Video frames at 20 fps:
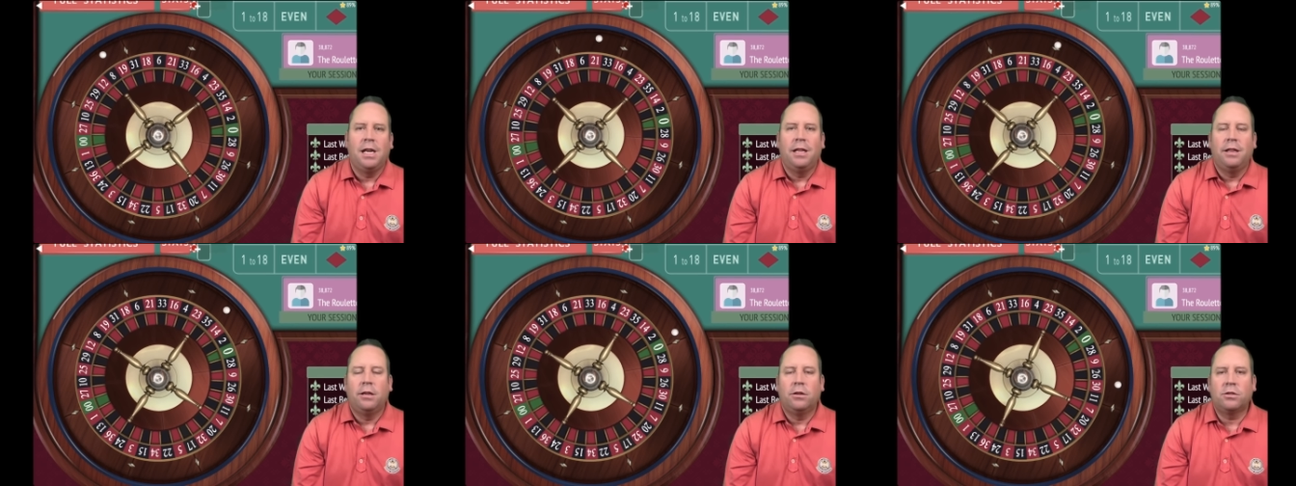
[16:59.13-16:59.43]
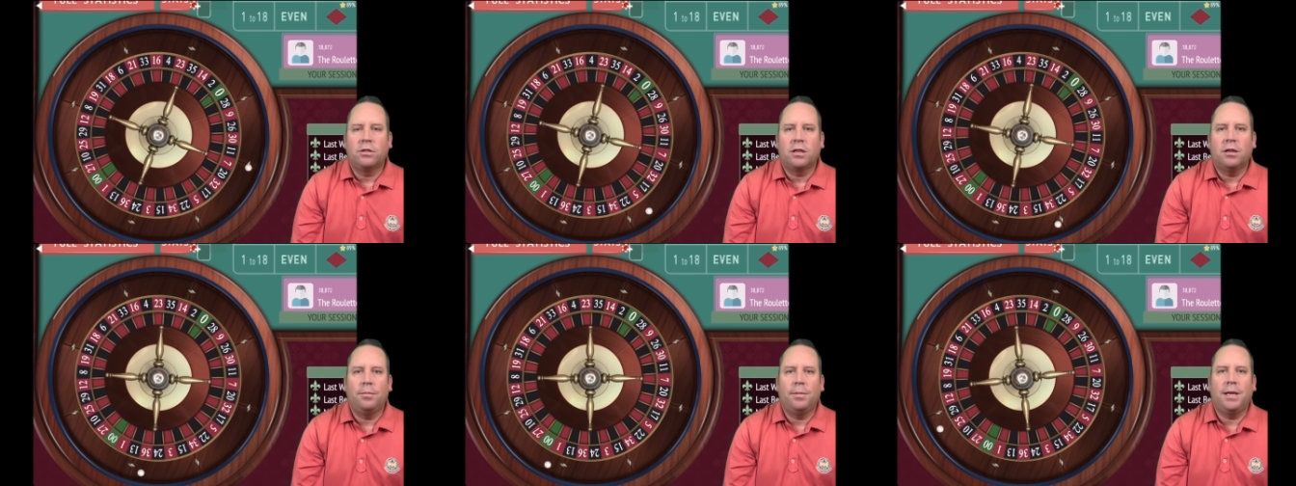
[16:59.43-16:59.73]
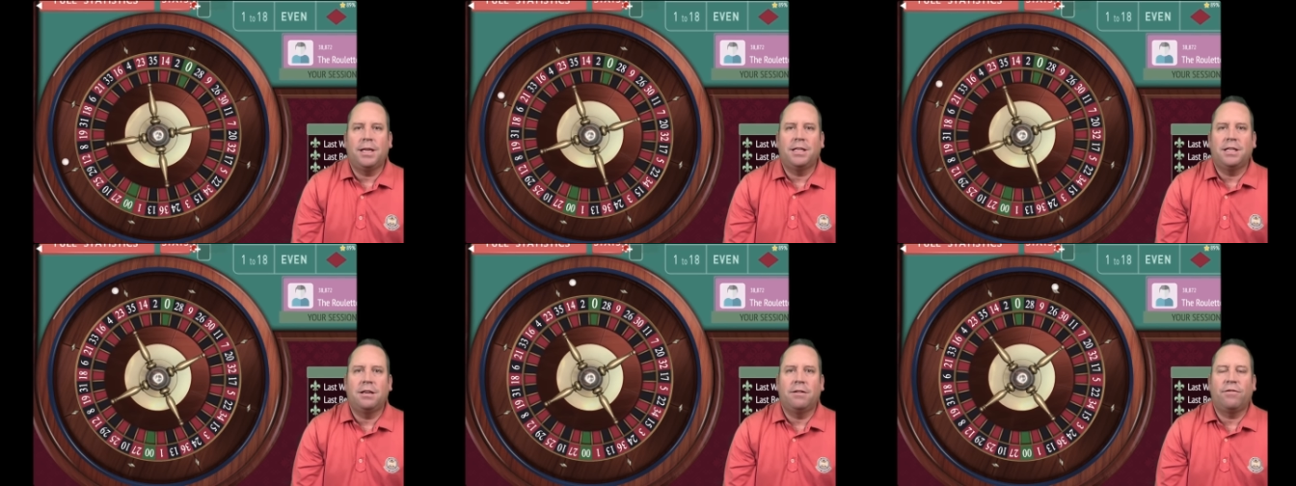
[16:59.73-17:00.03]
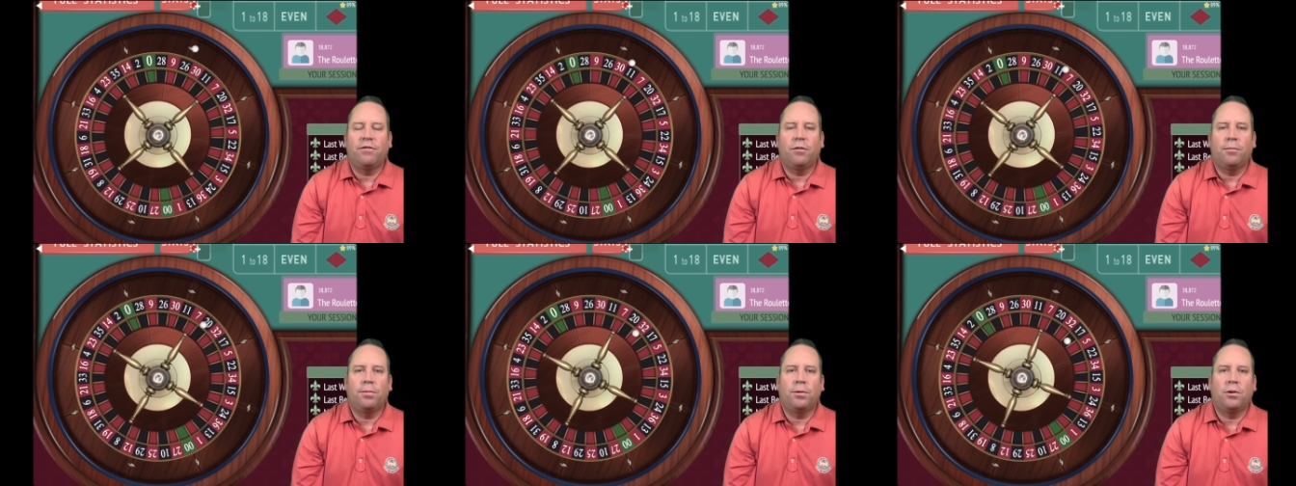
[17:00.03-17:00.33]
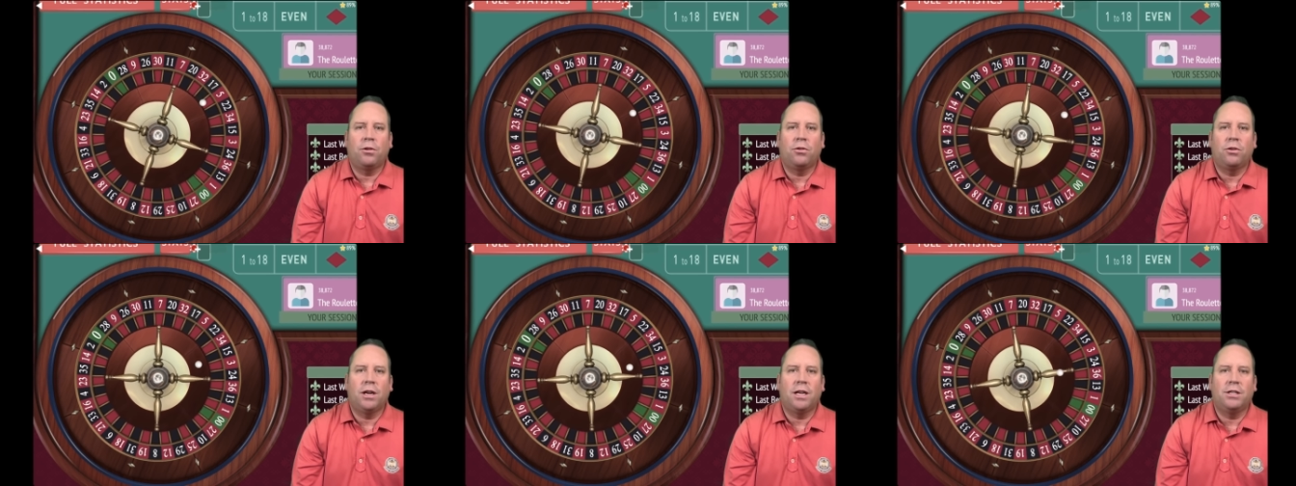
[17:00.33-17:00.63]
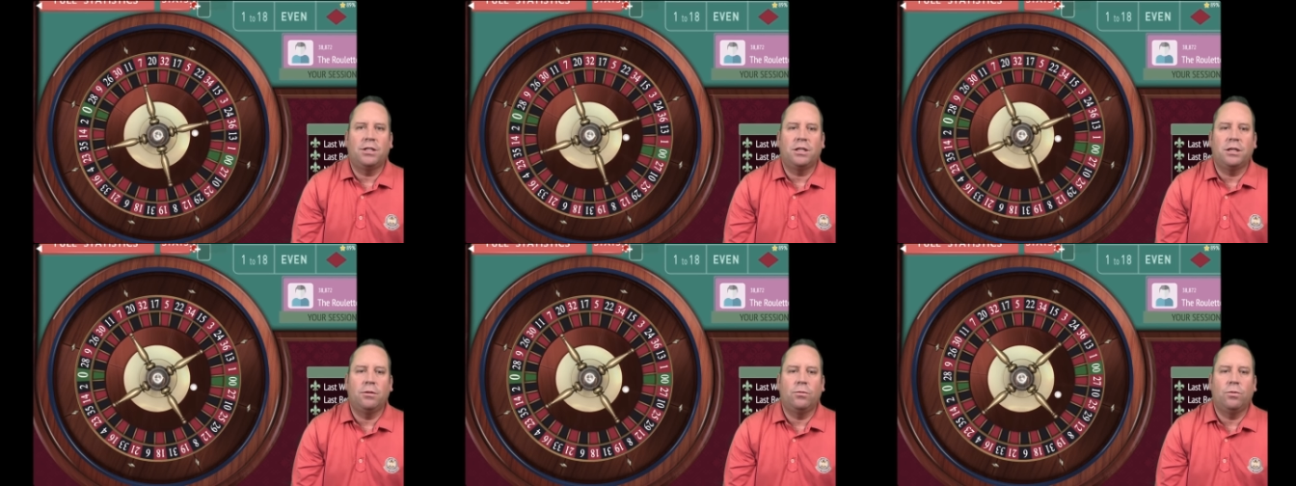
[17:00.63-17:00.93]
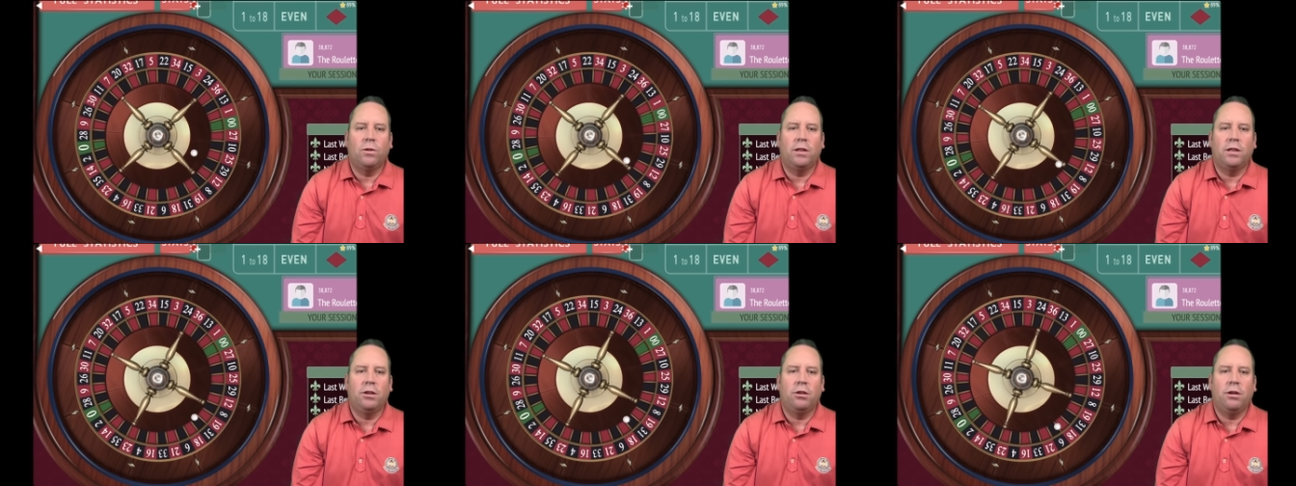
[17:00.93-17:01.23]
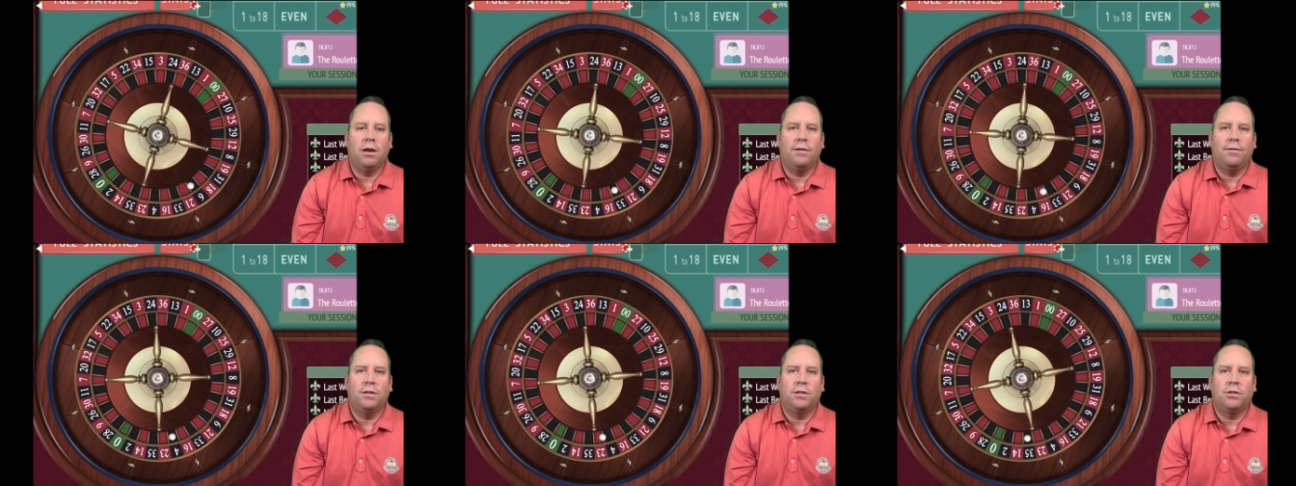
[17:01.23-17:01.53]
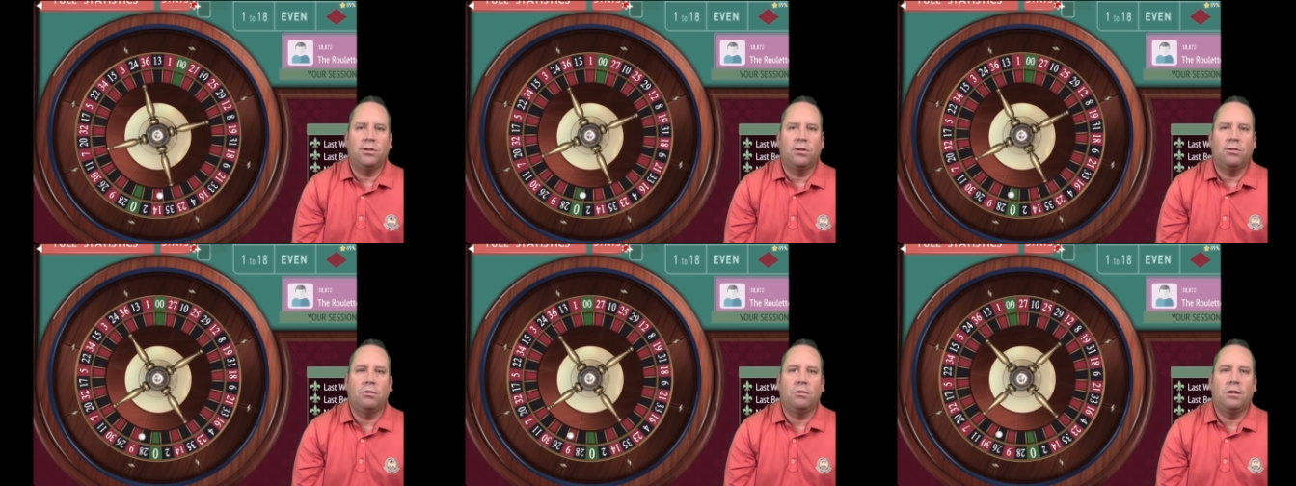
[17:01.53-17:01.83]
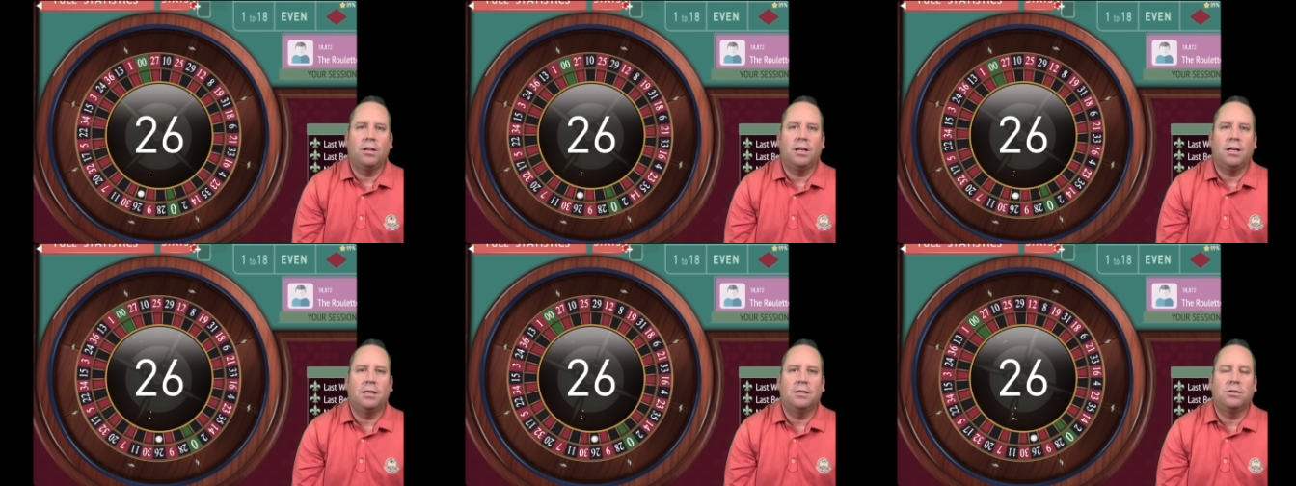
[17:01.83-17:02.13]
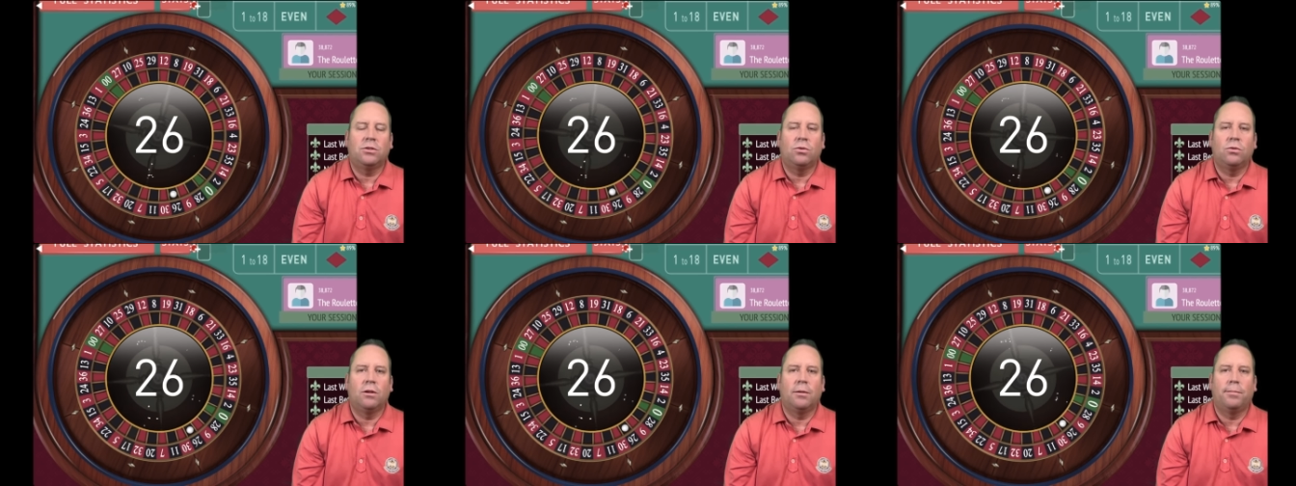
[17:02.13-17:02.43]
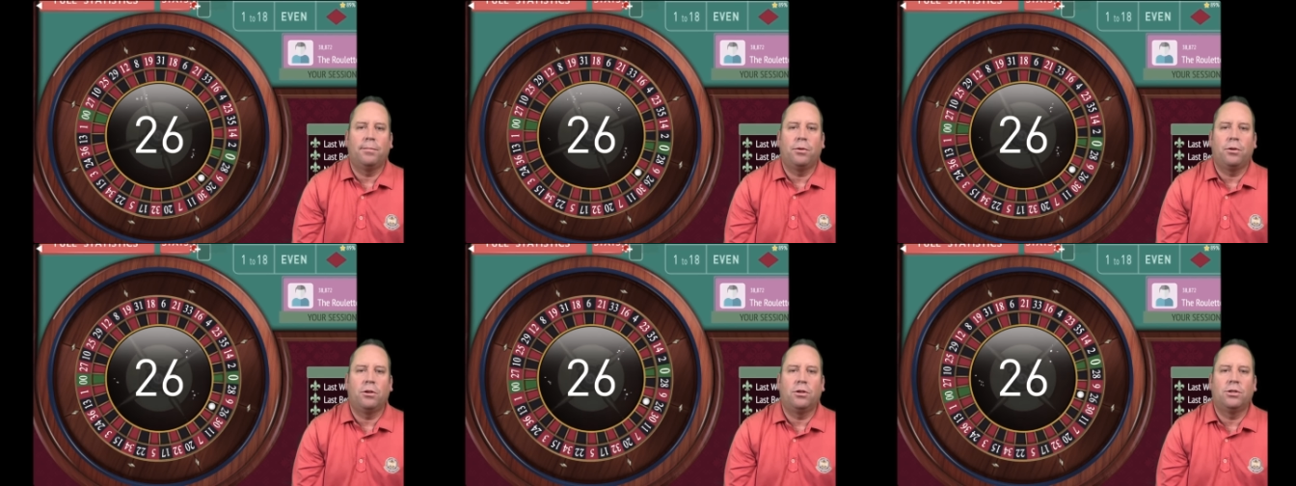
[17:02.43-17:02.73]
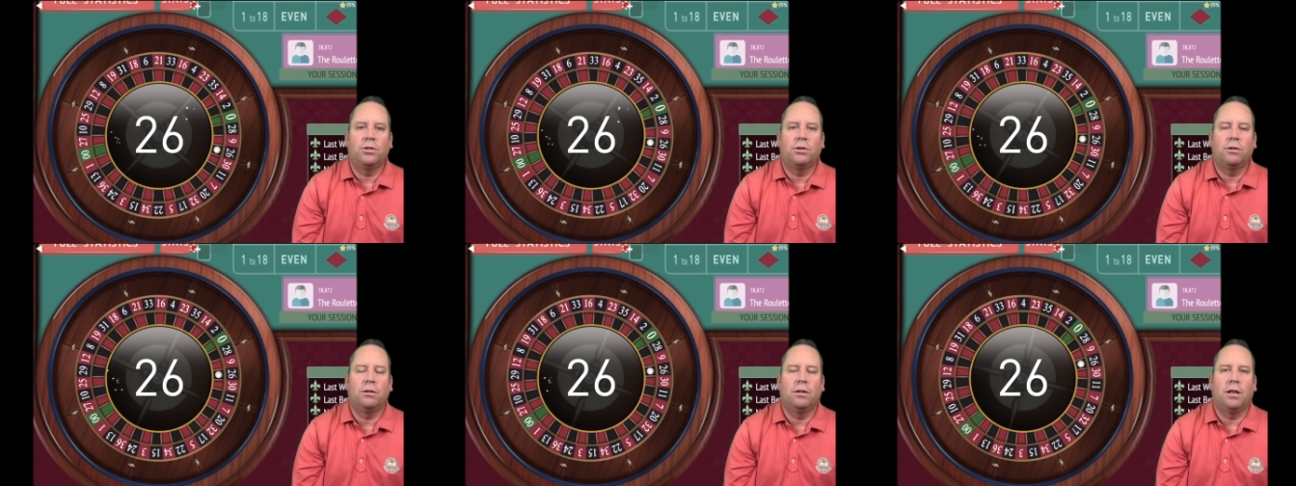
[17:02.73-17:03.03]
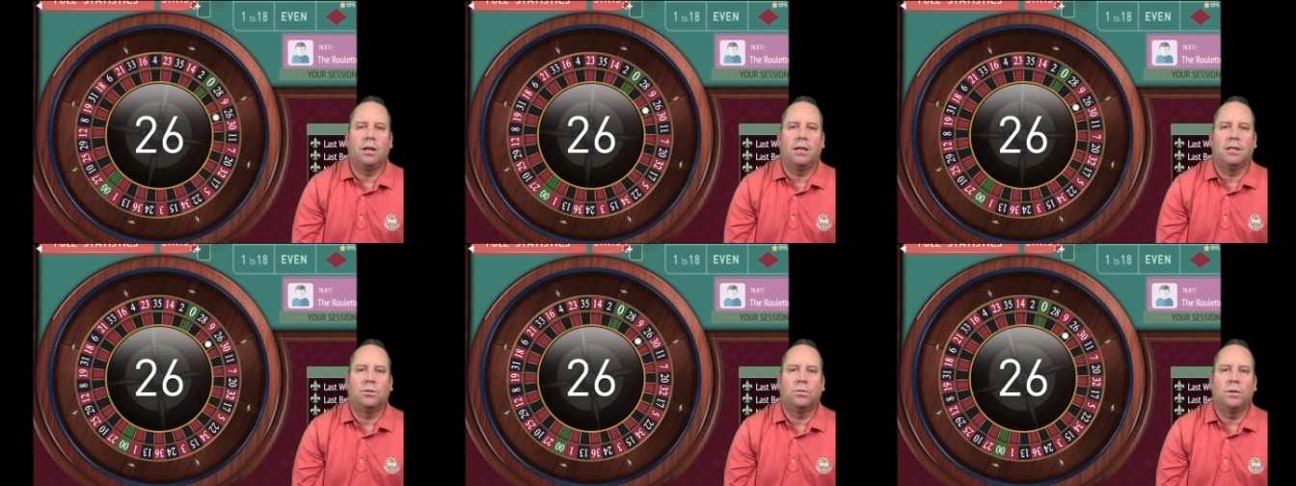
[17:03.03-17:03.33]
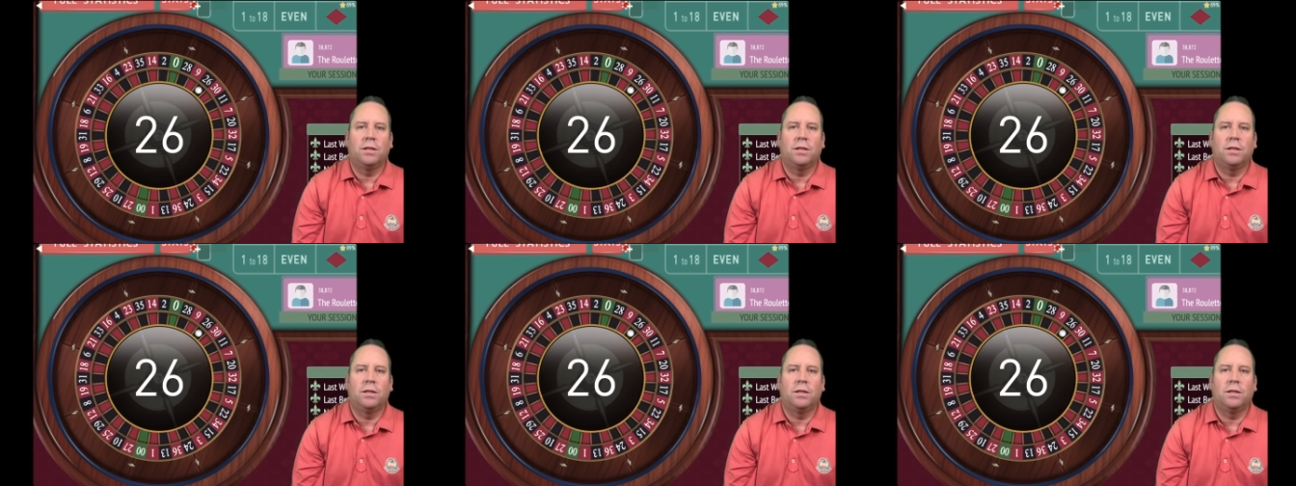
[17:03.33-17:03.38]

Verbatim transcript: There's going to be a different progression whether you have a total loss or a partial loss